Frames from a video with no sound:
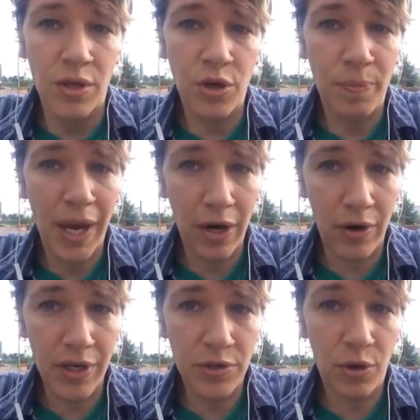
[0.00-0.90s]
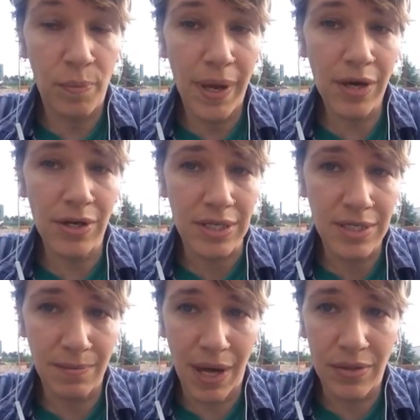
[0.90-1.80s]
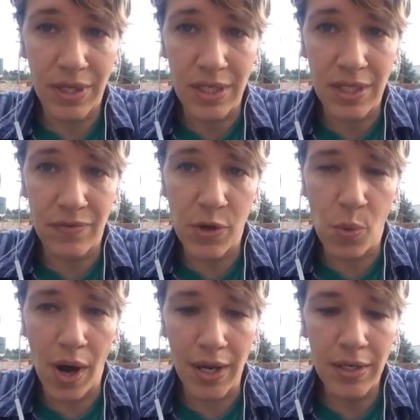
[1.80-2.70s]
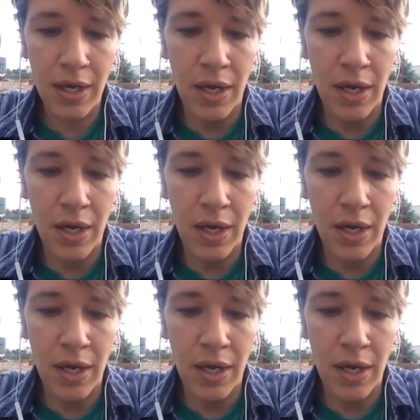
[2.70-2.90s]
your parent or parents about this if you want.